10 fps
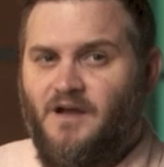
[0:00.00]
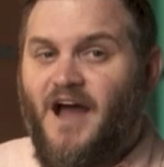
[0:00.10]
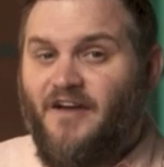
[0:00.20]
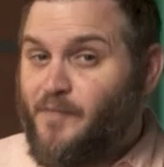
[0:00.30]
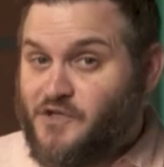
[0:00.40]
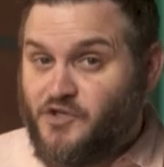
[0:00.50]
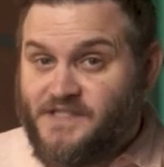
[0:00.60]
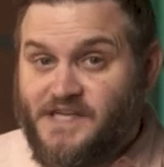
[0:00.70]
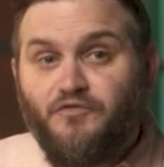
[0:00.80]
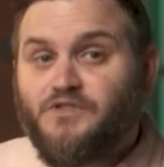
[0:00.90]
I've mentioned
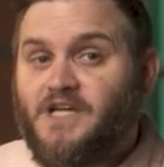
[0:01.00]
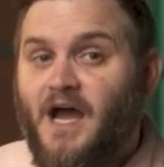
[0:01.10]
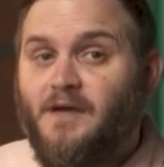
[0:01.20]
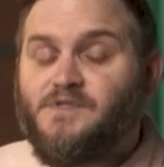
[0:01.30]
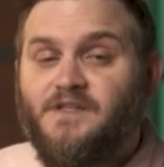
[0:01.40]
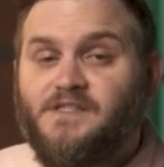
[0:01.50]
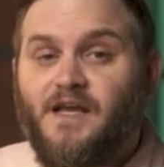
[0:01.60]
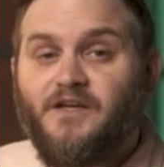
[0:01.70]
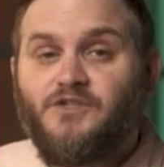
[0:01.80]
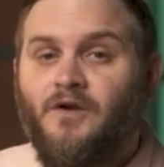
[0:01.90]
several times in this
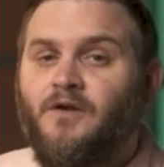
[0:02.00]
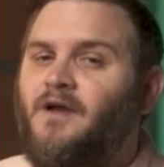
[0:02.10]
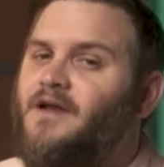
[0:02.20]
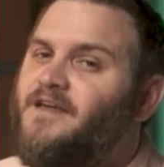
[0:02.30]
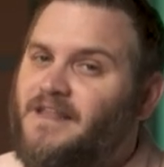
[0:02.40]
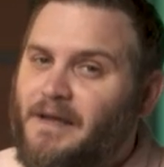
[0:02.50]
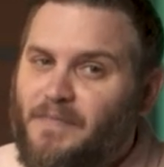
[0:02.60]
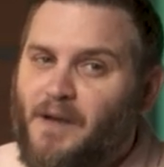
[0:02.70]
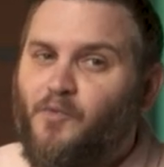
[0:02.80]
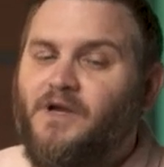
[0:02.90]
lecture that
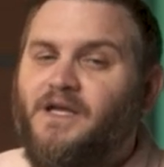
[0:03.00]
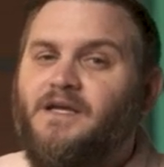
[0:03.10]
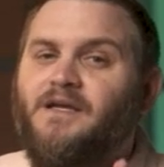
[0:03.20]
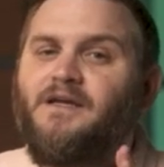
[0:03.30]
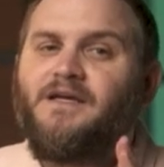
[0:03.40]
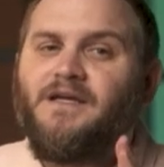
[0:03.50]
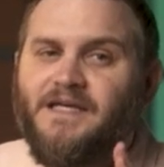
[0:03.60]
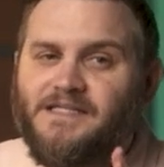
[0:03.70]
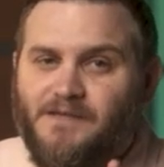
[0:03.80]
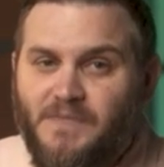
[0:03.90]
memory
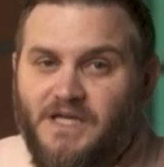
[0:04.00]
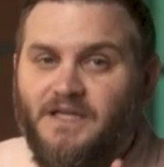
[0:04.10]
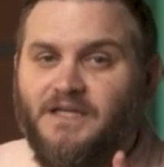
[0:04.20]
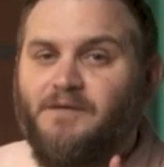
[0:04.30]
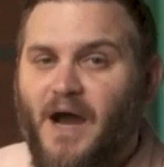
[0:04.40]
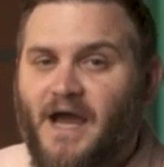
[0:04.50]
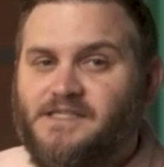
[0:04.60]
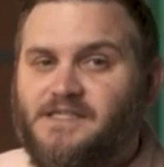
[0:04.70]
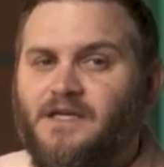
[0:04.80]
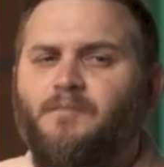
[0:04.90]
is immediately
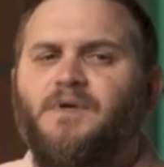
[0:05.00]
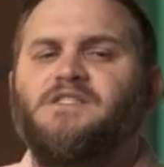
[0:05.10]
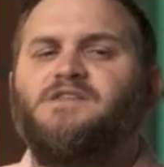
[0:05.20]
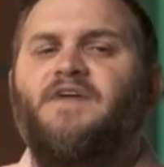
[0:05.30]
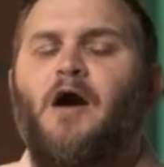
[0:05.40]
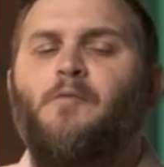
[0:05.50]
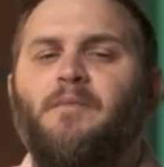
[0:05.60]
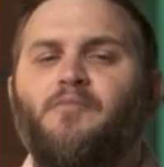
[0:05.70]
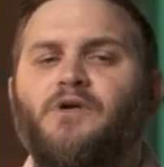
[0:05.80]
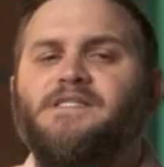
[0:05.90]
biasing because of how
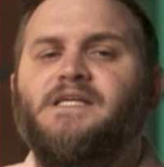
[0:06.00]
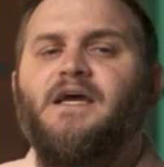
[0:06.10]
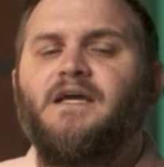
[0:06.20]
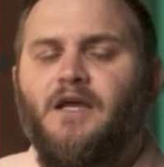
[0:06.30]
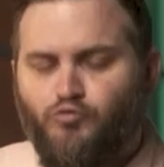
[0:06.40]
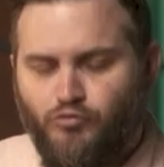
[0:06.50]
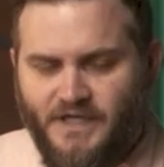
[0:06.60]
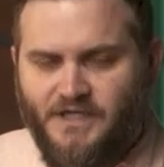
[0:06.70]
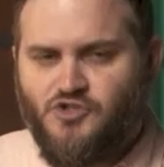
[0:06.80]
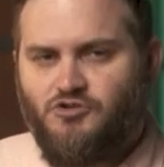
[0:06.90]
memories get
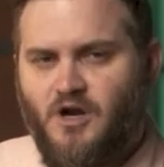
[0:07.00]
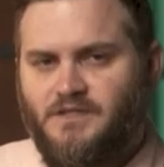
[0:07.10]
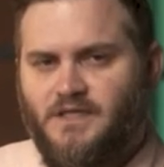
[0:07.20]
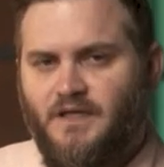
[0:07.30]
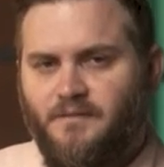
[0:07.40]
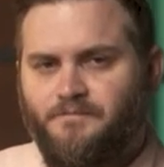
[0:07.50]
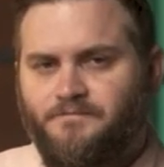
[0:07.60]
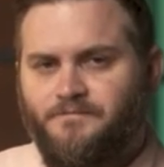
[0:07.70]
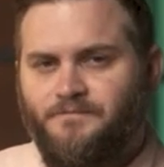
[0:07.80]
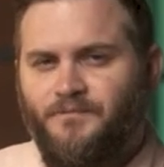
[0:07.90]
reconstructed.
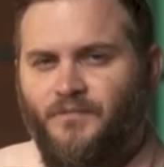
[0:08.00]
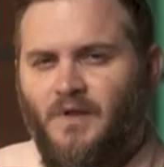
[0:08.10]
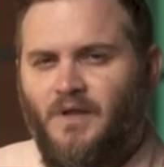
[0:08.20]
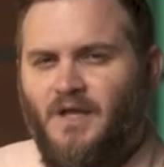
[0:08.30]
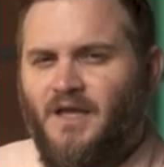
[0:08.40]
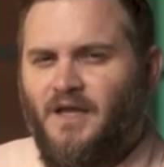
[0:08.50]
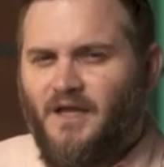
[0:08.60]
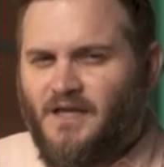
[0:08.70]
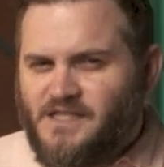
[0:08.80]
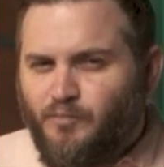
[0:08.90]

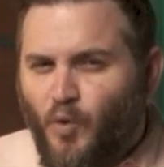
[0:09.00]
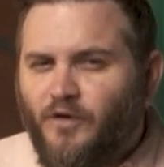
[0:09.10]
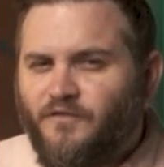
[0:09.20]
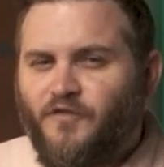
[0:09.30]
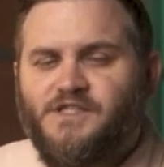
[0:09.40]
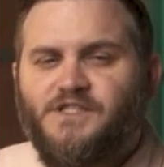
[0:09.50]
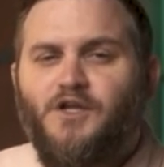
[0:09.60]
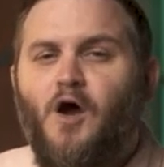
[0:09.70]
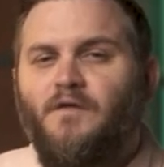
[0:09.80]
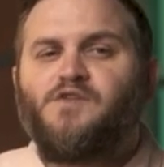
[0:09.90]
It is important for us to
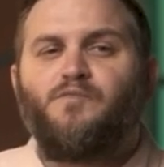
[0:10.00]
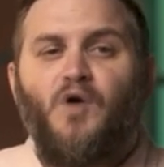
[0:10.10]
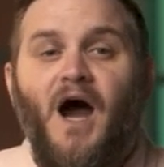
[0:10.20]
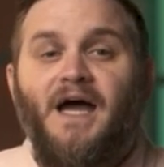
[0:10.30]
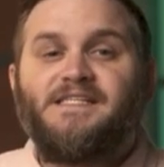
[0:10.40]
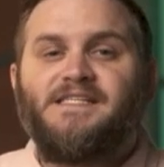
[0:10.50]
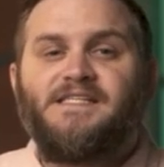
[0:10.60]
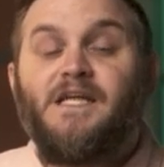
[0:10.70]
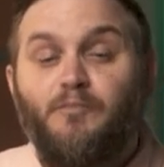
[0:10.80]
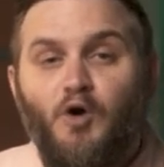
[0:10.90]
know if surprise is
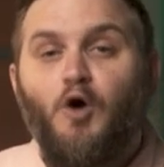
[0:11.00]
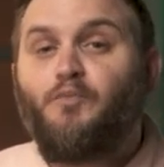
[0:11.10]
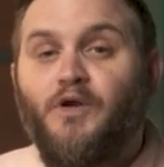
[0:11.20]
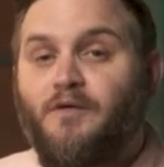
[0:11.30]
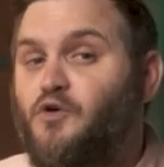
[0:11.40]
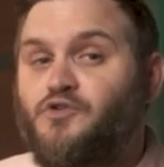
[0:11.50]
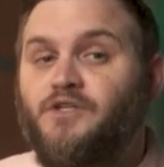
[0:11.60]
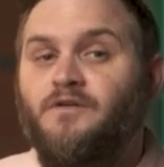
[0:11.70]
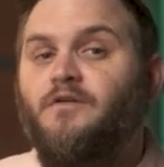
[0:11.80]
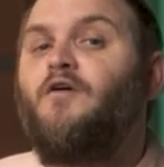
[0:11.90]
the appropriate
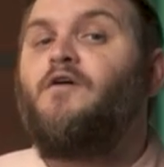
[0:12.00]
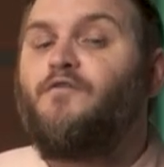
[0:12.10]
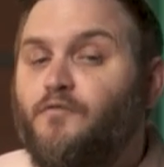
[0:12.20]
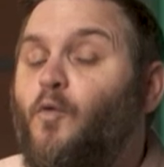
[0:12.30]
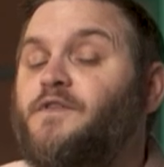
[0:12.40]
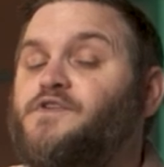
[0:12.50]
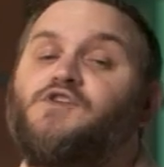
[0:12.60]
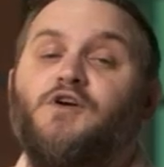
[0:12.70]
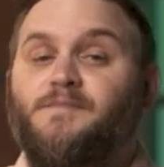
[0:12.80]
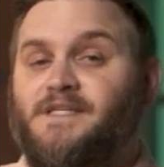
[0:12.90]
emotion for the
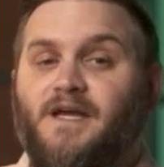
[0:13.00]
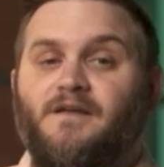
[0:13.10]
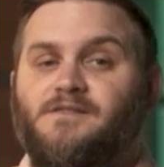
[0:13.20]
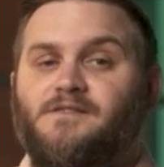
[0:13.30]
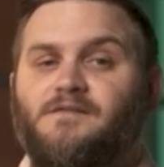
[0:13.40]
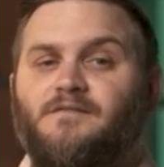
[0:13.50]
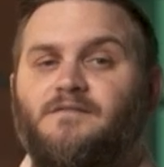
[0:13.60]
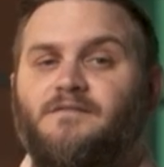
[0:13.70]
circumstance.